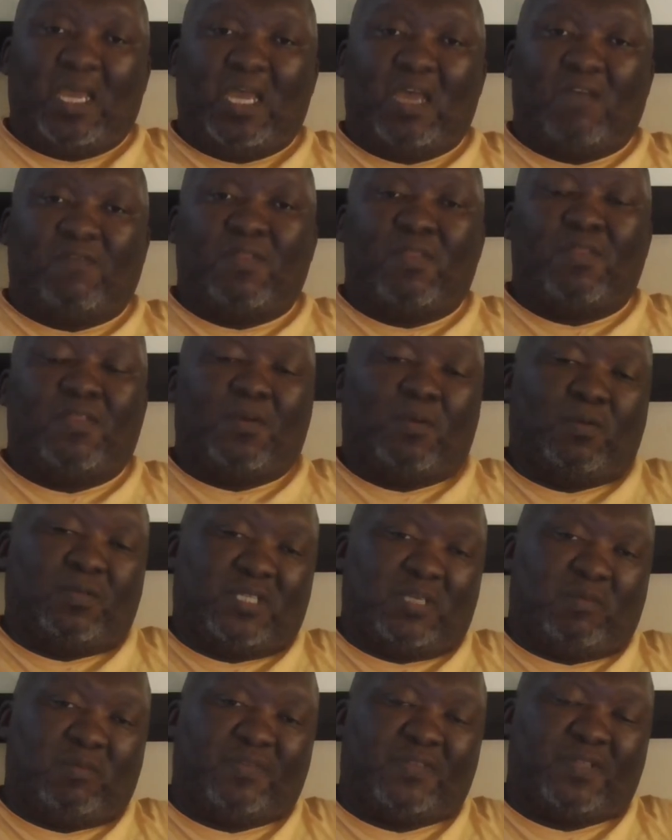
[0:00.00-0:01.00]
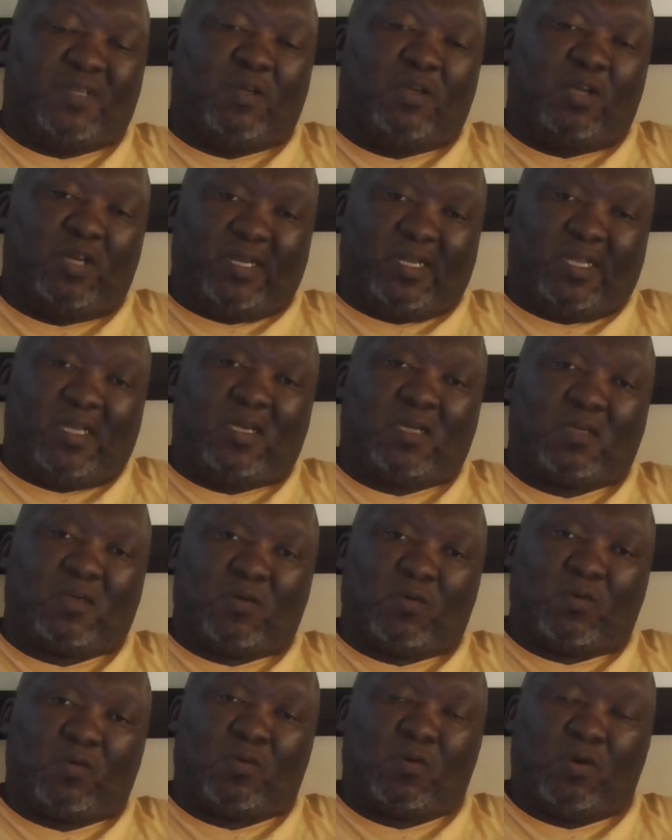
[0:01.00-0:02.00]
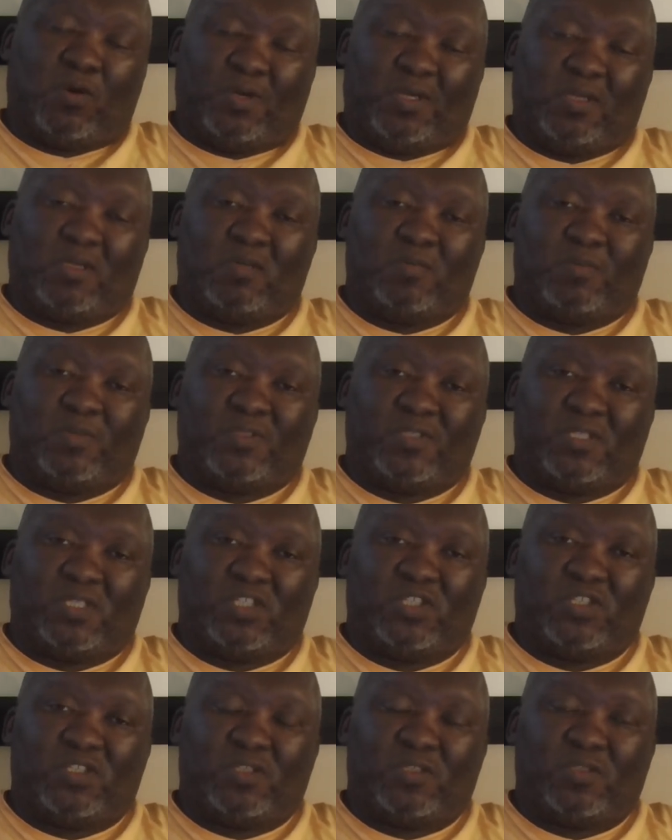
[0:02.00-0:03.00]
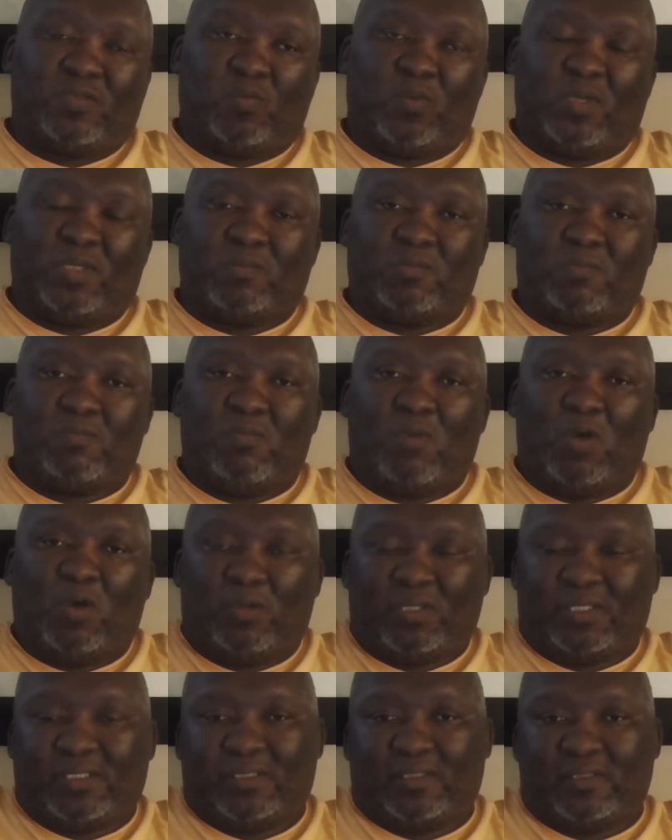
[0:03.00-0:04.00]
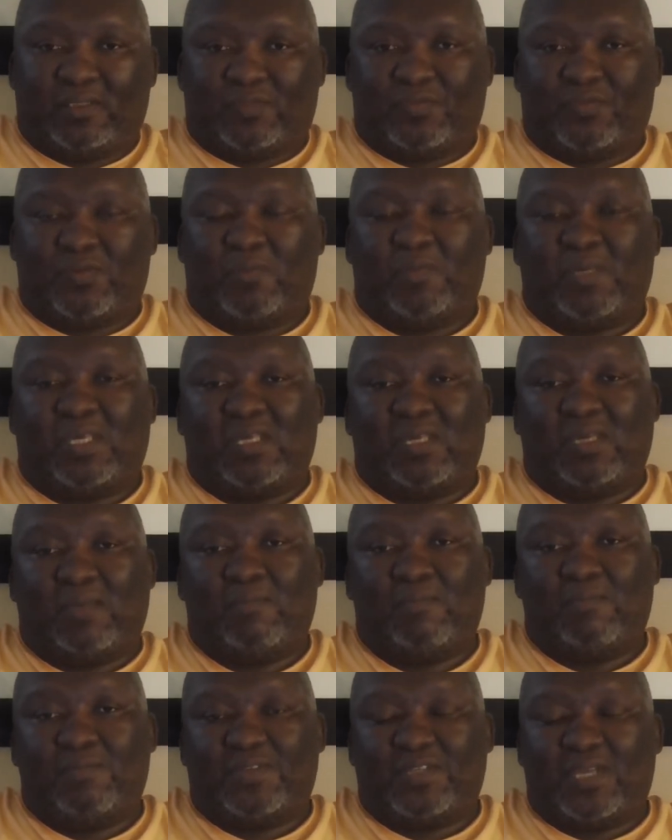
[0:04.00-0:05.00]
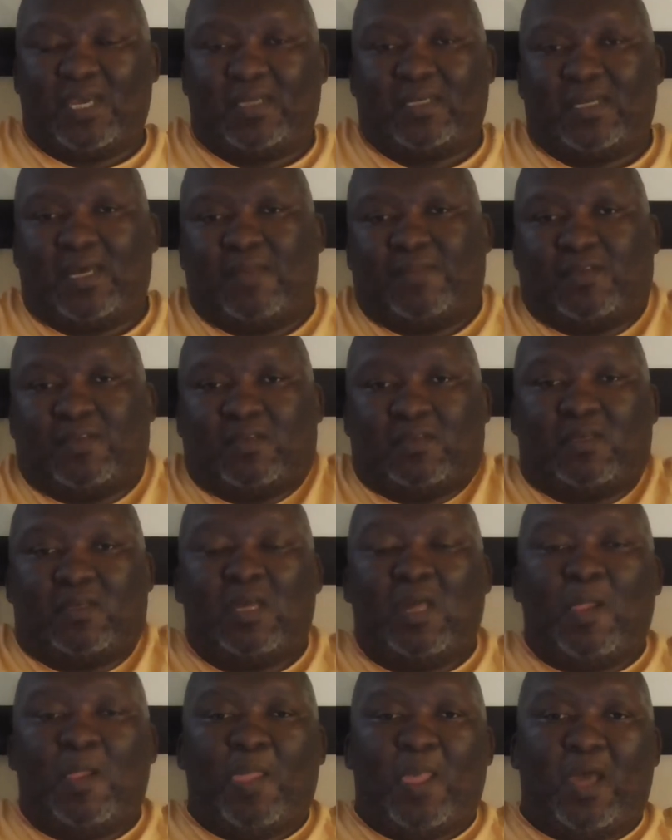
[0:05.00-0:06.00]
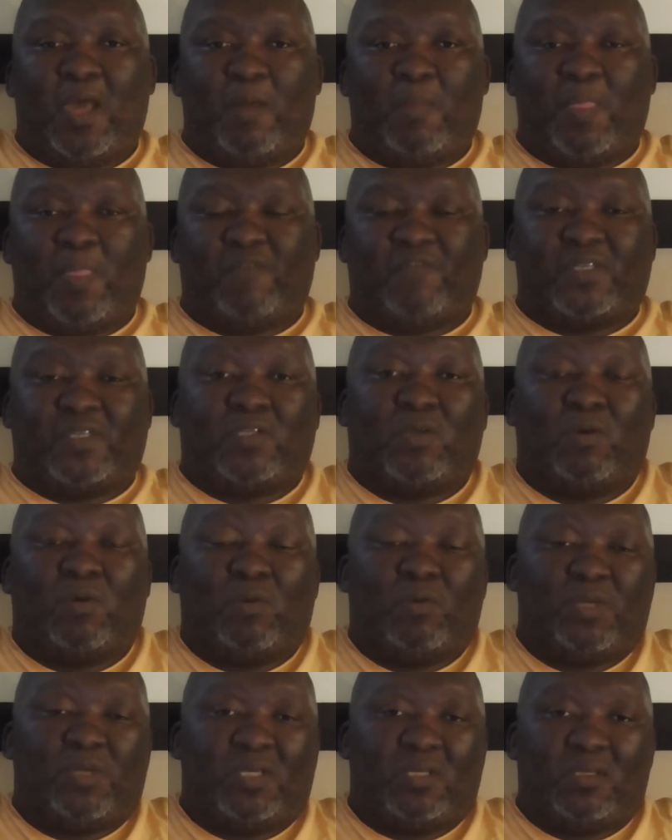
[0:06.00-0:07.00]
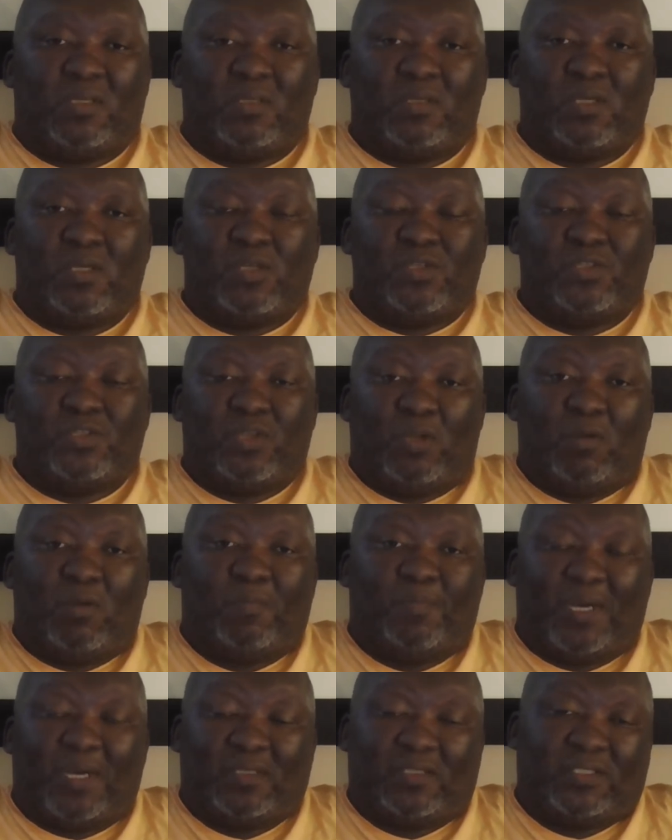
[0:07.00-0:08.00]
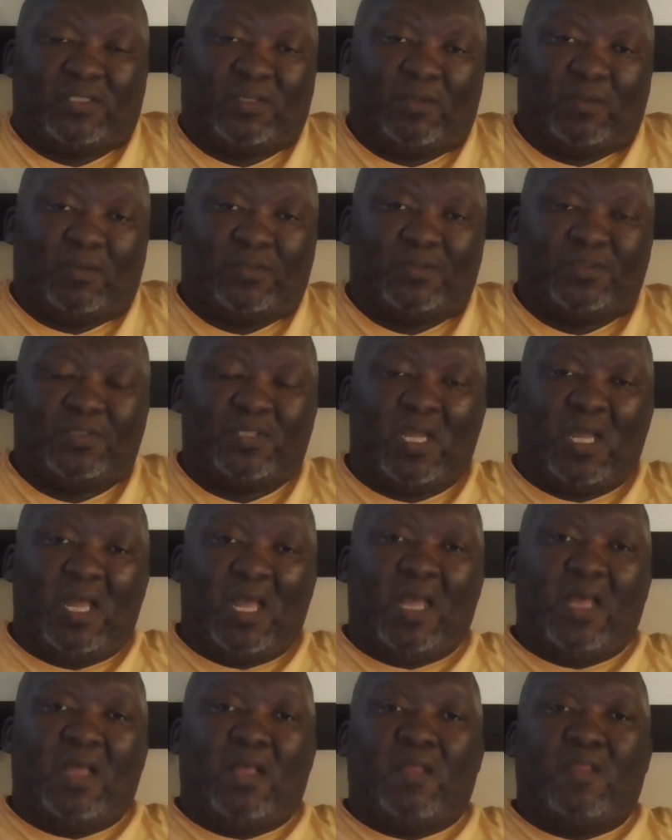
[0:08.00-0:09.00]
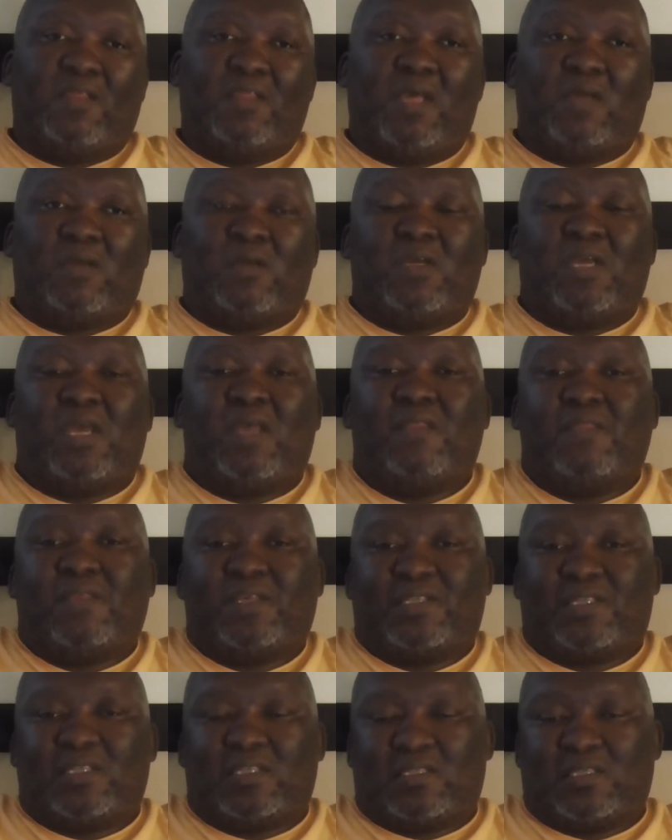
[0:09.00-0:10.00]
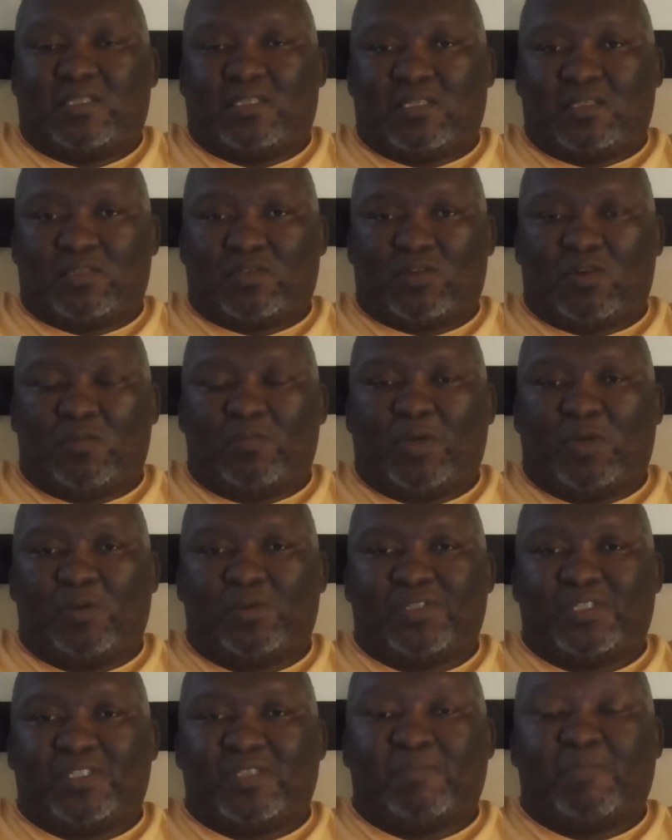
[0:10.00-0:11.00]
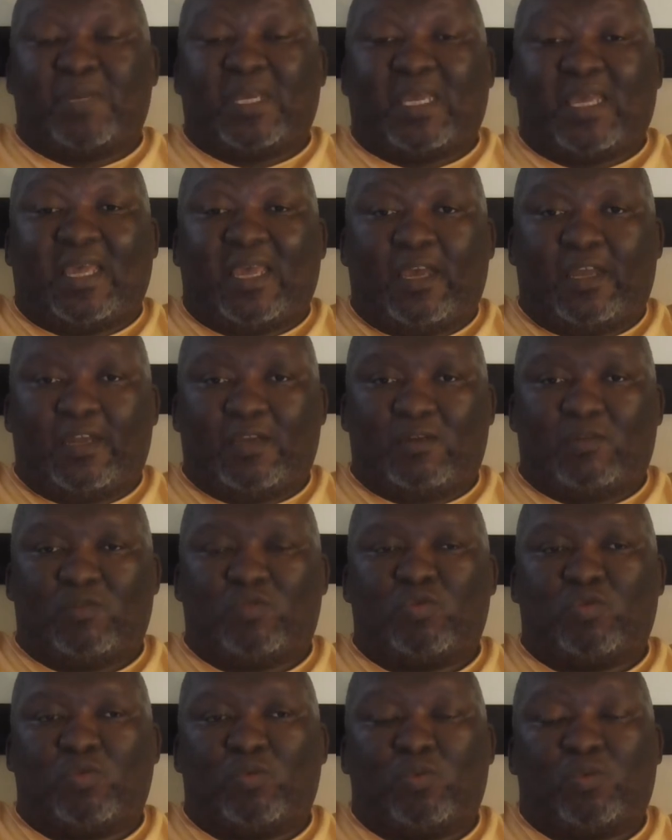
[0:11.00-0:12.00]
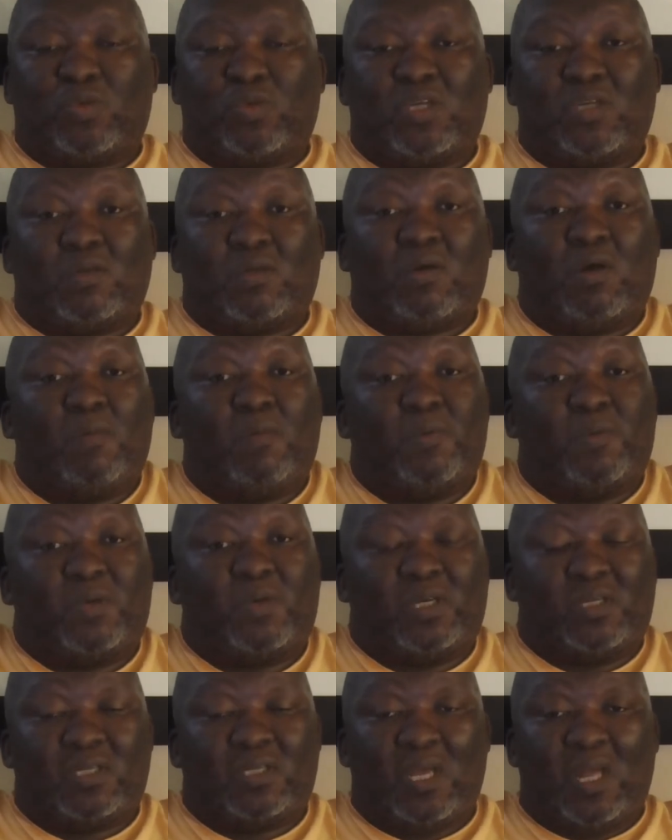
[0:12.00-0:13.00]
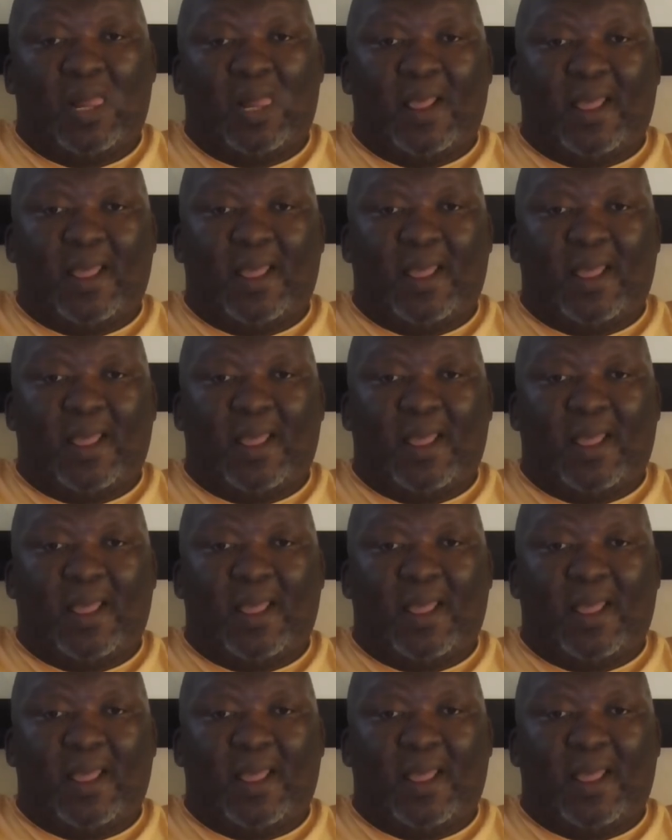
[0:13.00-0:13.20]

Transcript: even though some of the earlier choral compositions were modeled from hymns and other Victorian part songs, in the 60s, composers began to incorporate